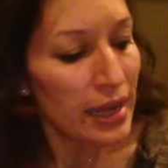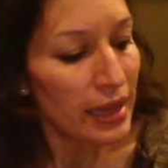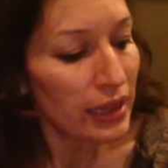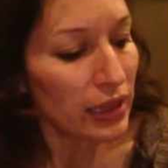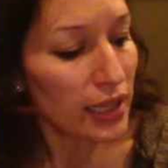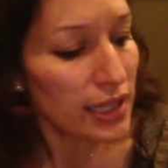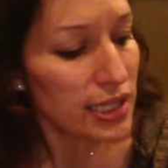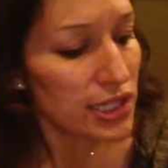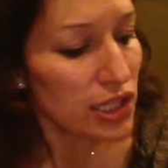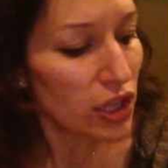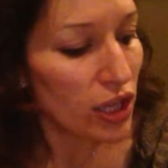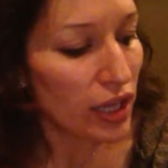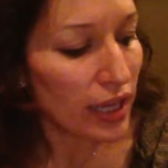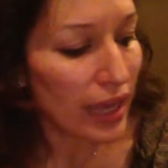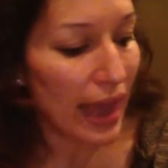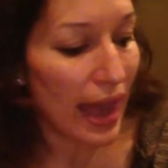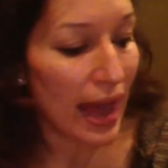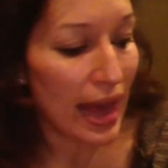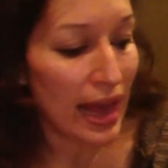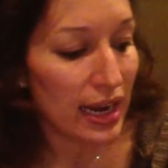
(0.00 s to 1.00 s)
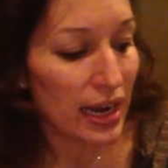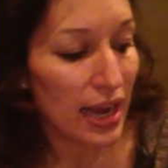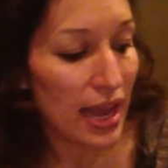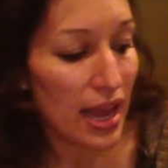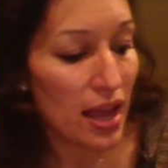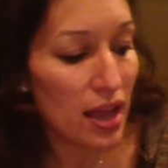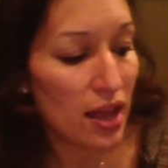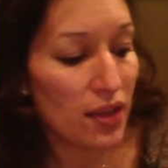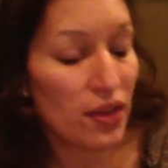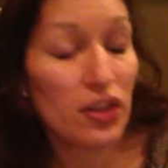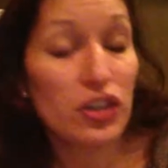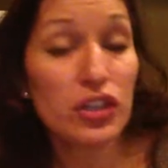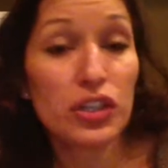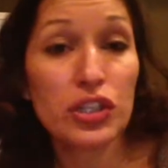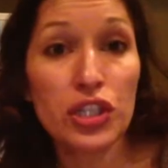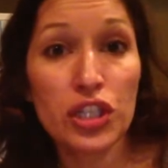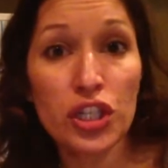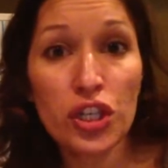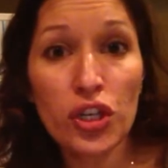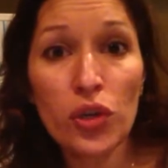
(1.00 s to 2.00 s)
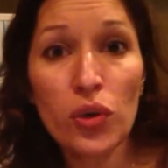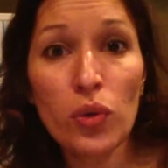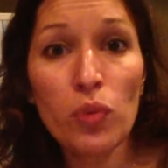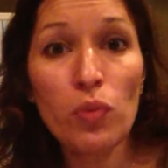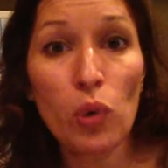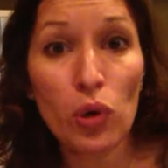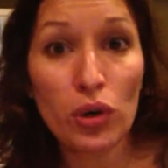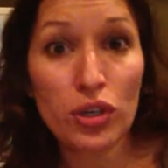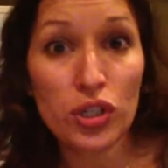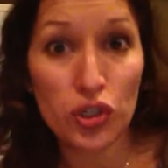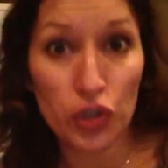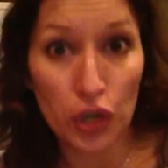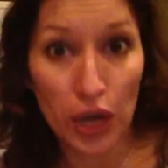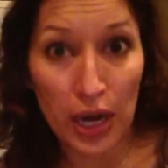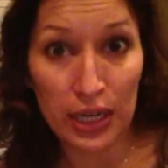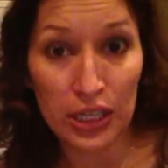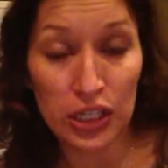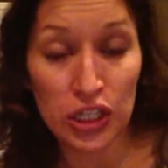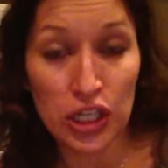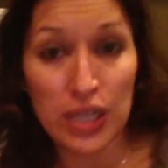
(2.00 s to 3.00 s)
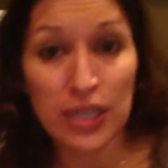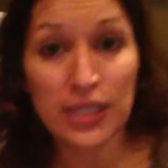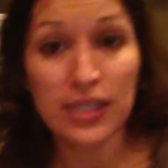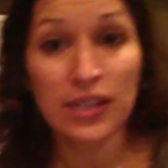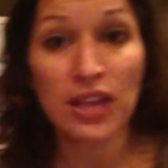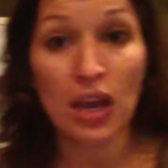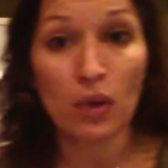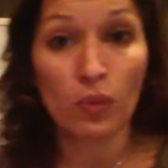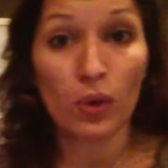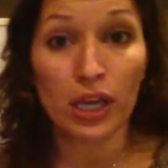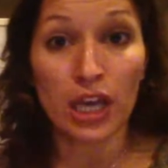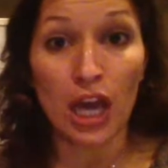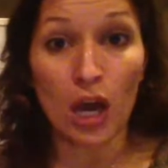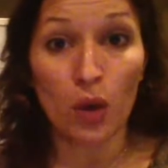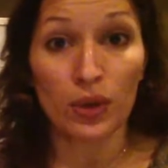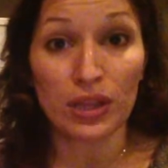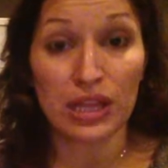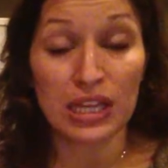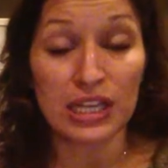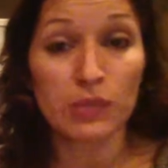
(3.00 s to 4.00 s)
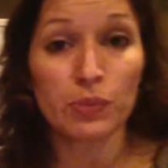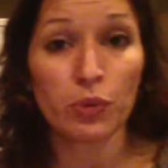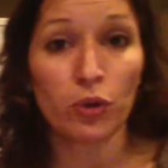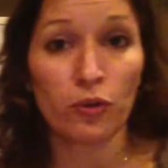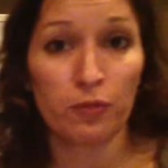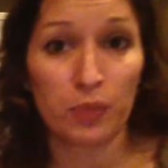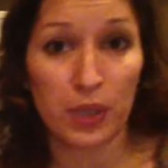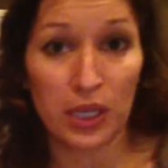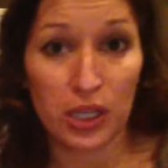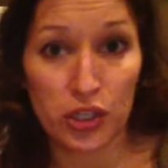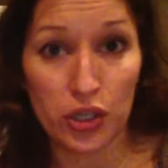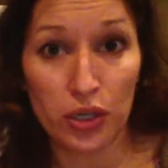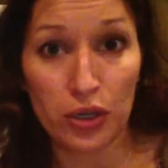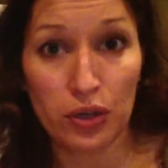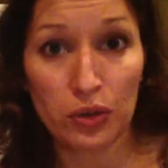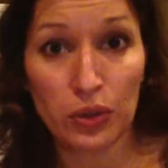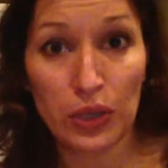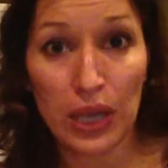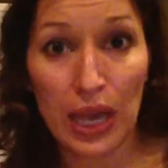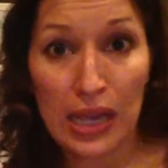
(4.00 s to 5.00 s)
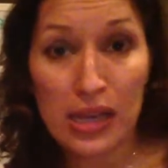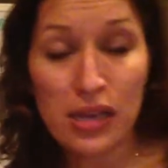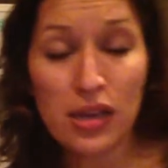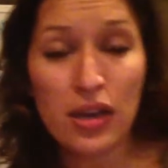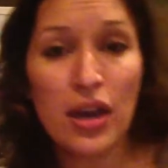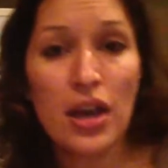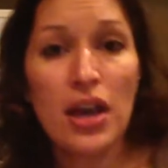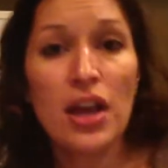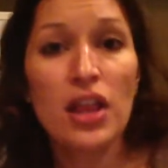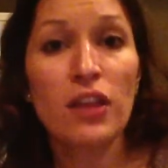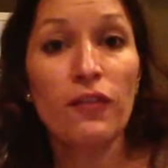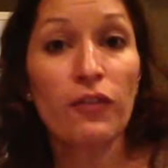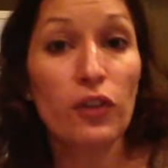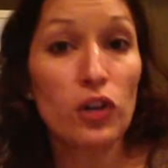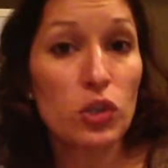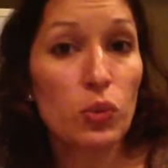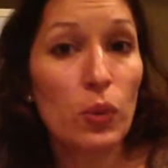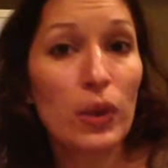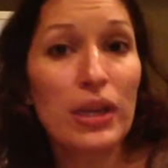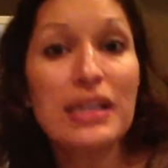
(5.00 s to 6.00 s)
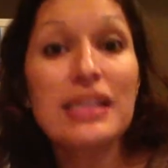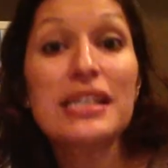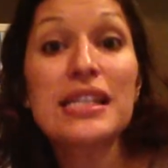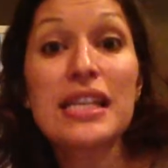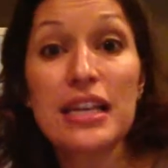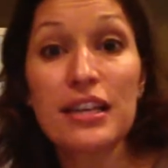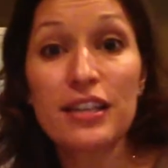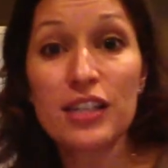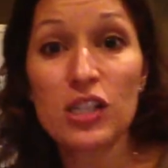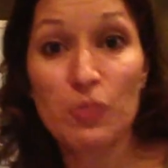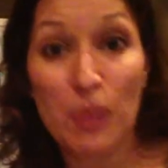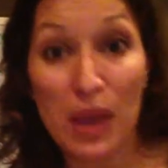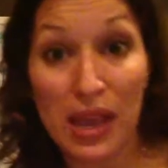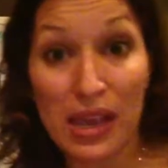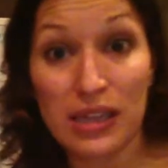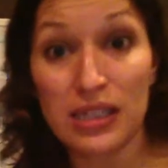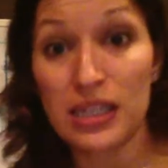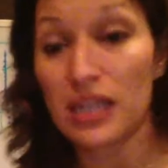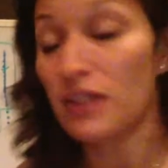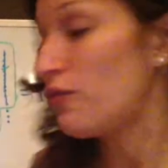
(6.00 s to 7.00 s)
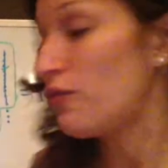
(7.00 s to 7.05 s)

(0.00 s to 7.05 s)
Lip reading: Let's look at 2 more strategies that would go with this proof picture, okay? The first one is the expanded